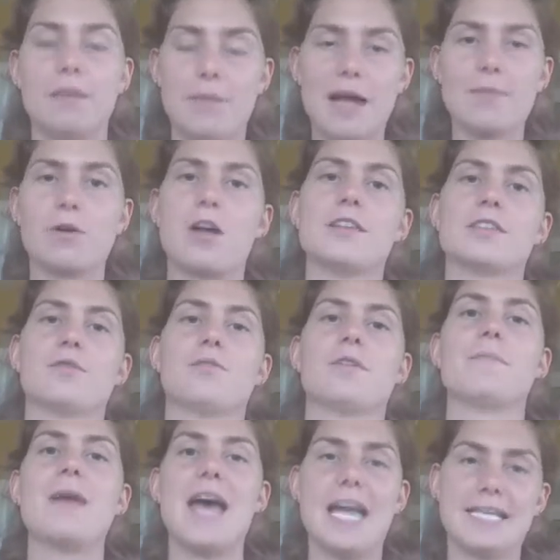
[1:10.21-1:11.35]
The Bible calls it
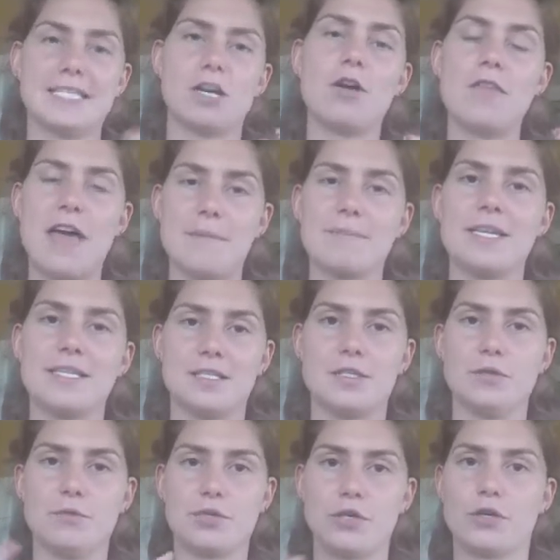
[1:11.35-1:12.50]
repent, and all that means
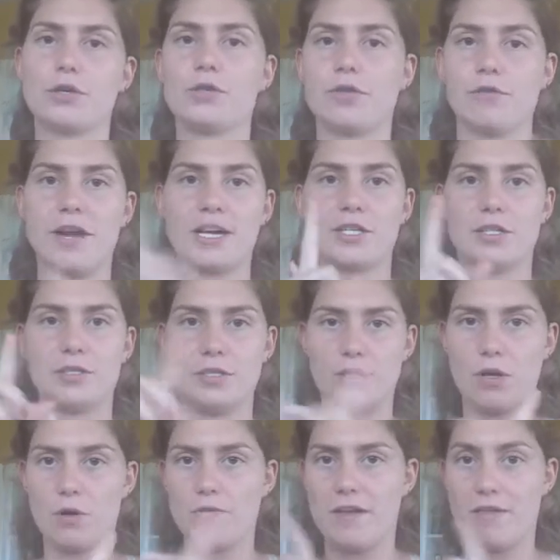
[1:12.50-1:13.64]
is you turn directions
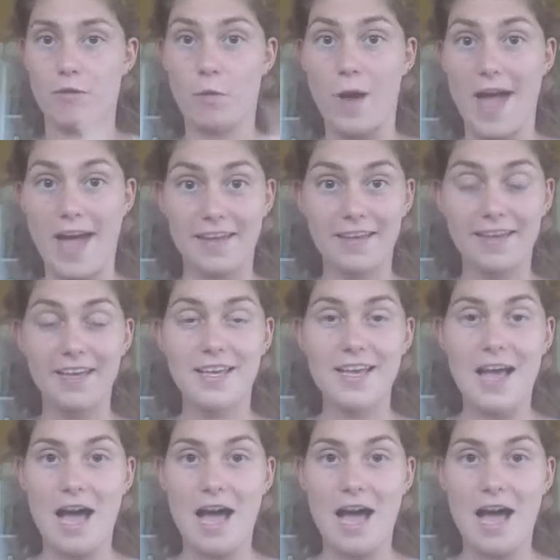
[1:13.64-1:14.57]
and go the other way.